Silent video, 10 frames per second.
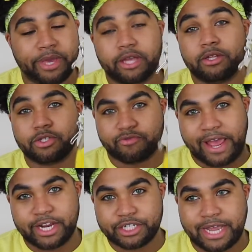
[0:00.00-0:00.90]
pickled
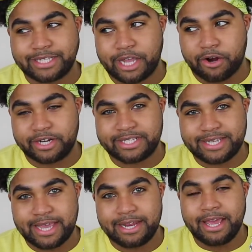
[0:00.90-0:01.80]
radish, as I already
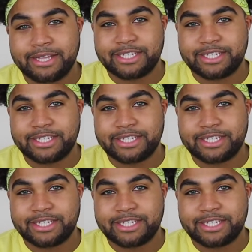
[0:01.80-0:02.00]
said.